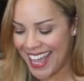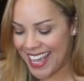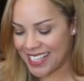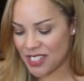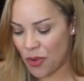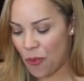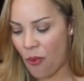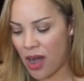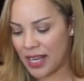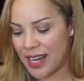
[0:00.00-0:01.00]
It's
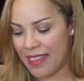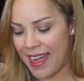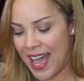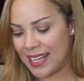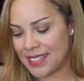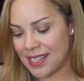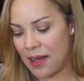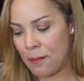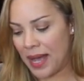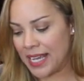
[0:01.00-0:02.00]
one that
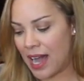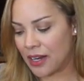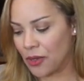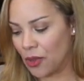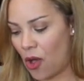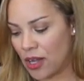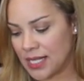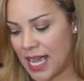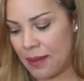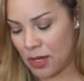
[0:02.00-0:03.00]
I got a long
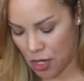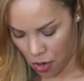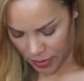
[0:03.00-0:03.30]
time ago.